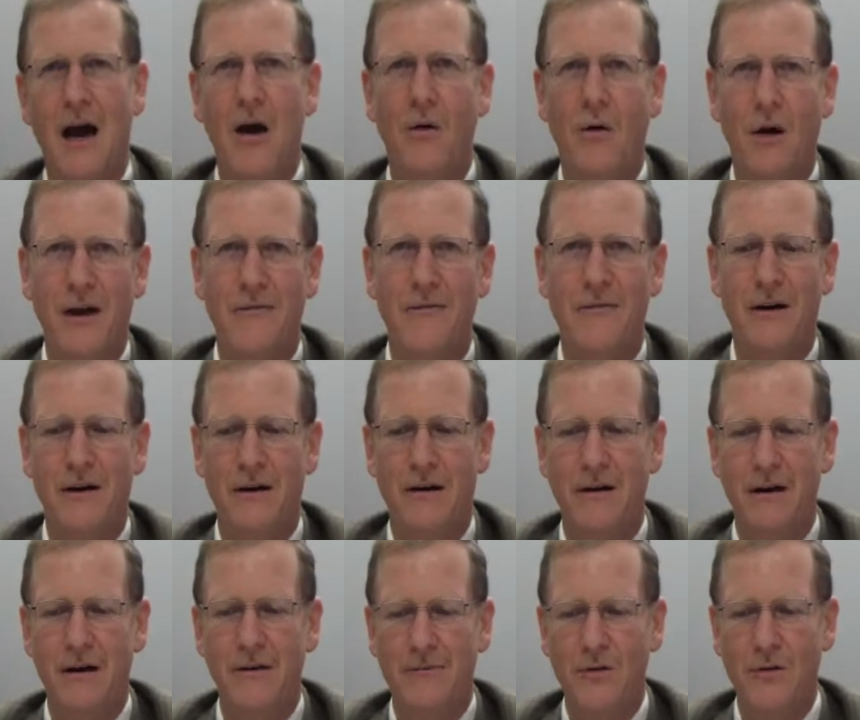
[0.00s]

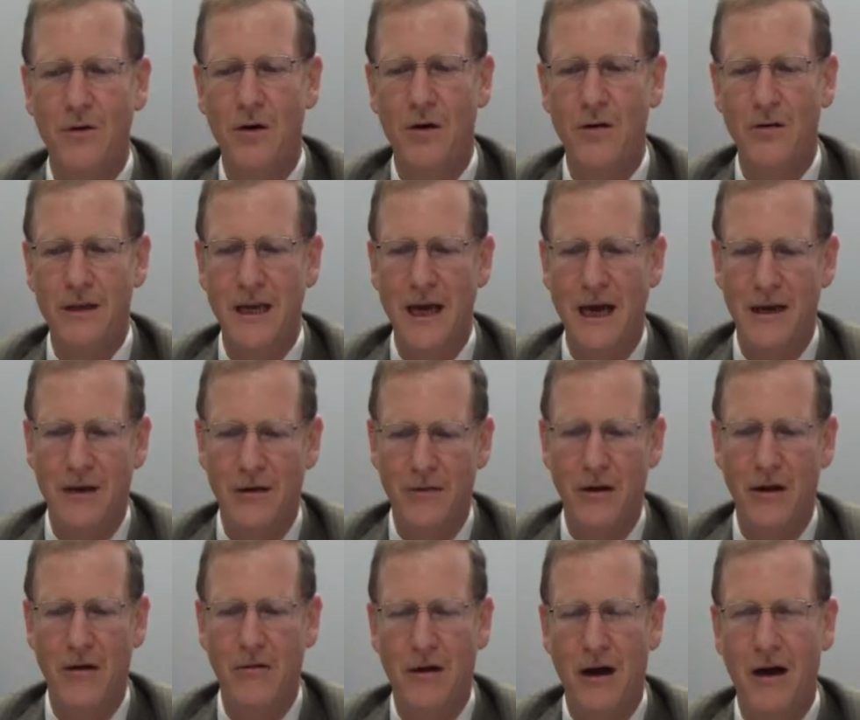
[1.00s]
However, if you go the other
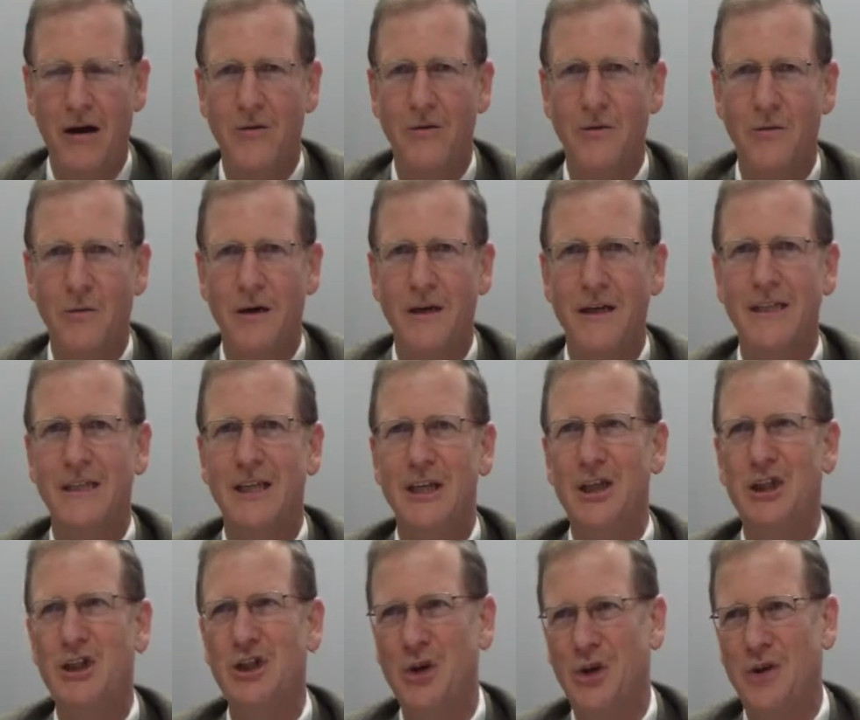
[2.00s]
way around, when is the
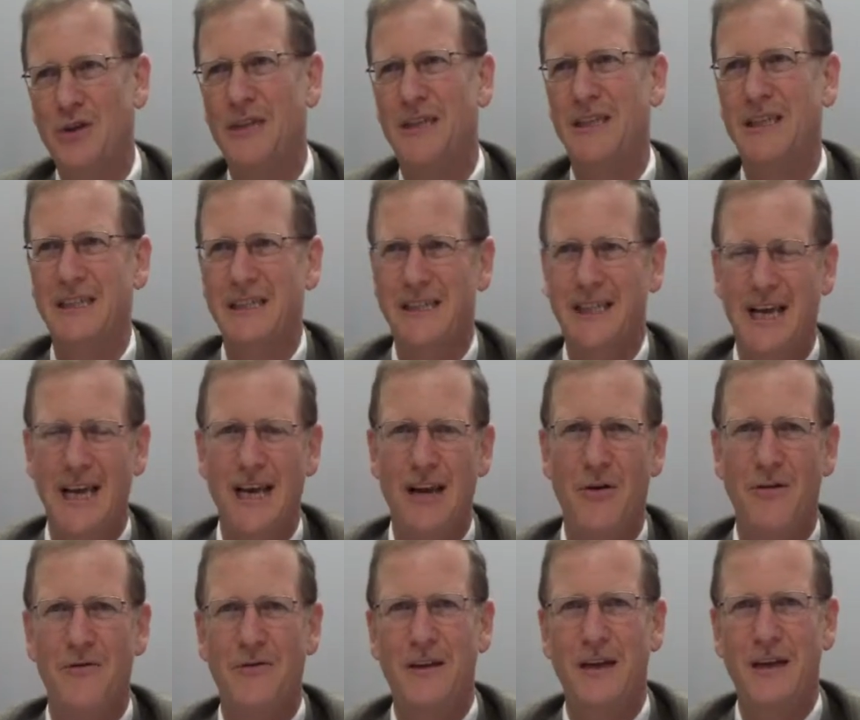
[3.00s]
shortest day
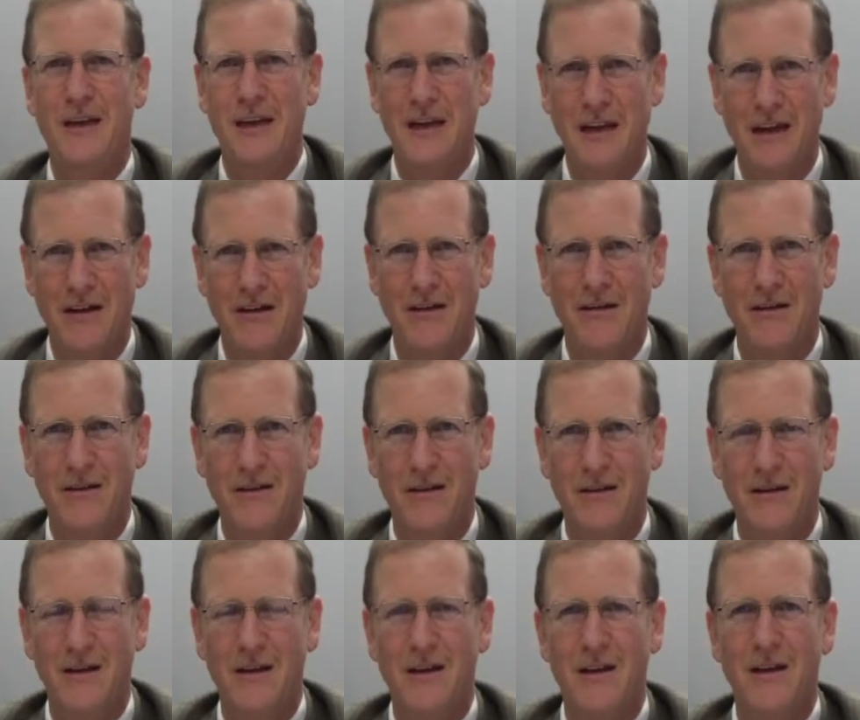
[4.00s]
of the year,
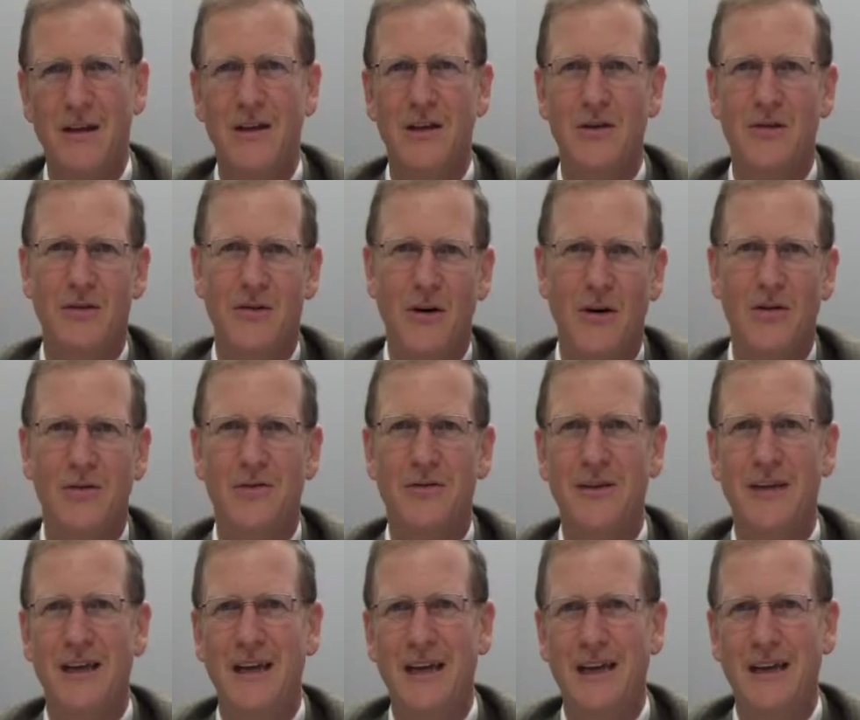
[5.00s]
you go to
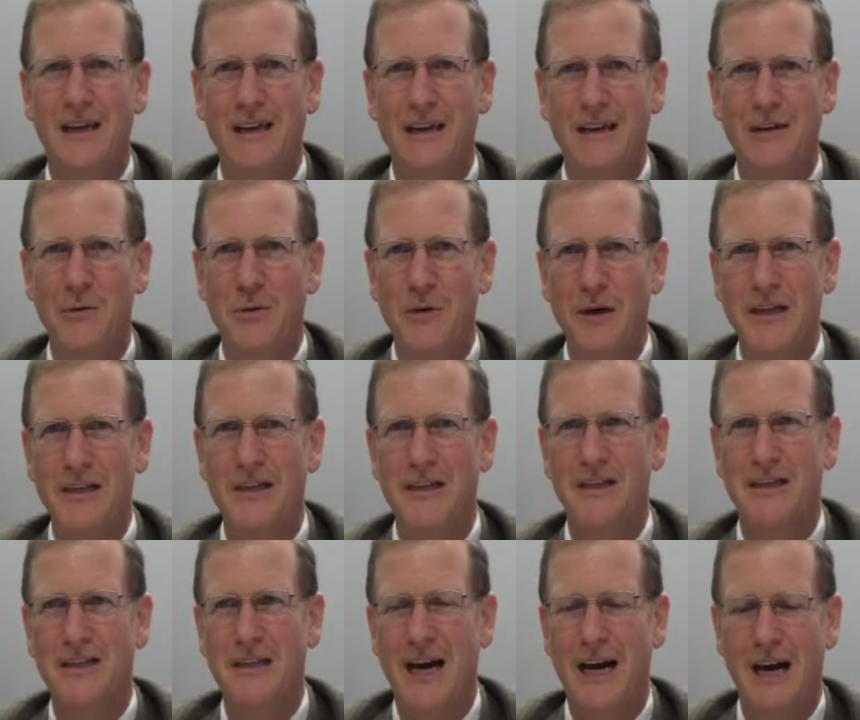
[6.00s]
the uh,
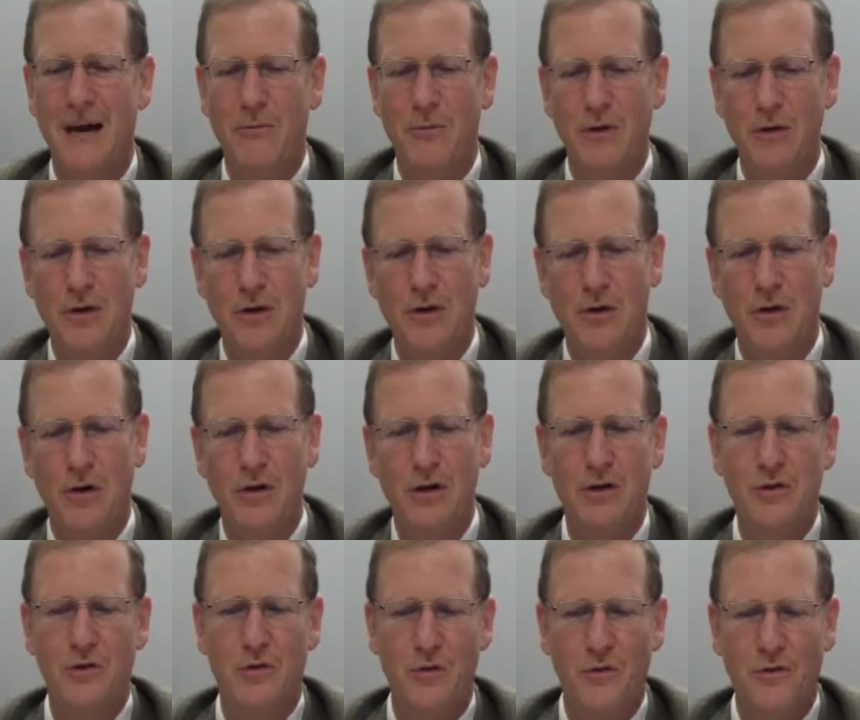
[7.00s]
winter time, which
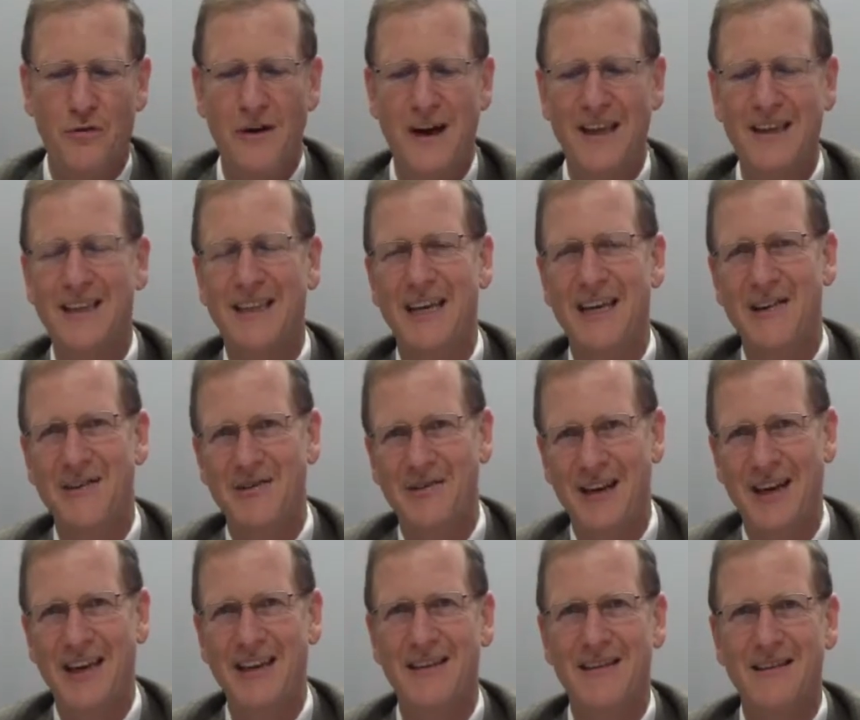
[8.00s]
called Kufat
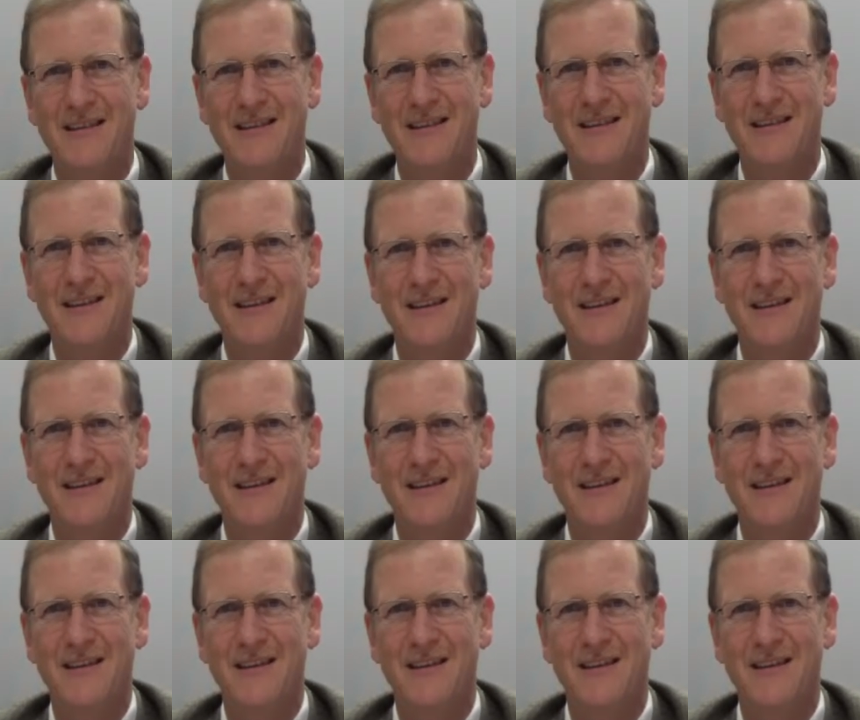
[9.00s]
Teivet.